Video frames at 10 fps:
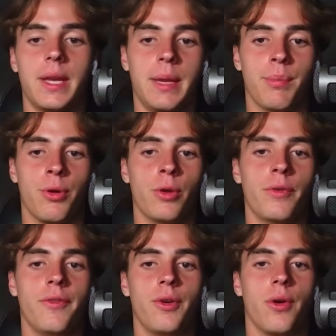
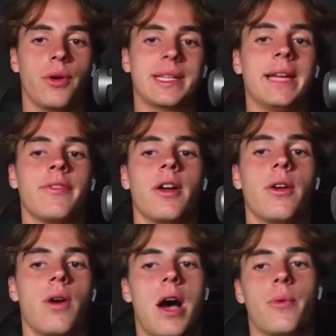improve your lead
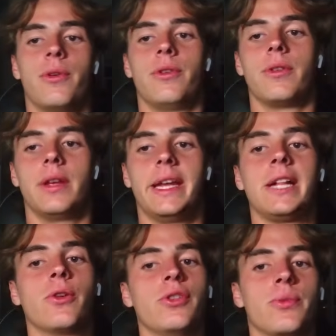flow, I would
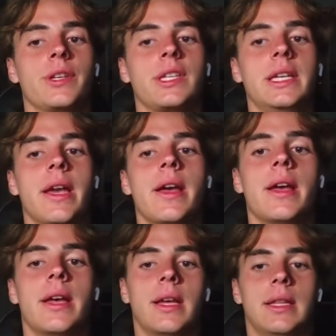include the risky
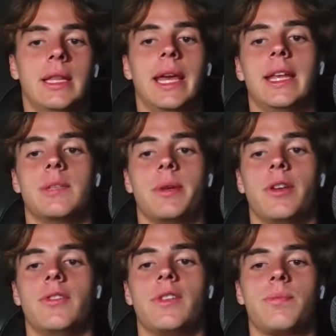leads,
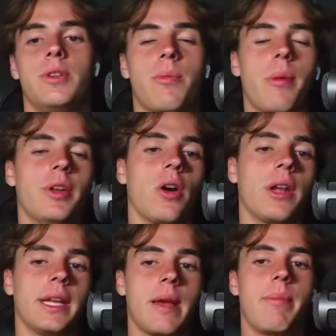because you're probably not
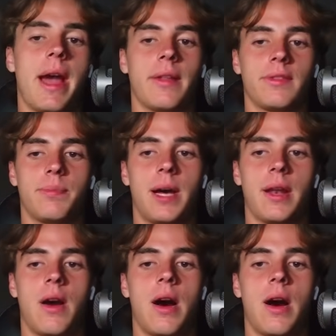going to get bounced. But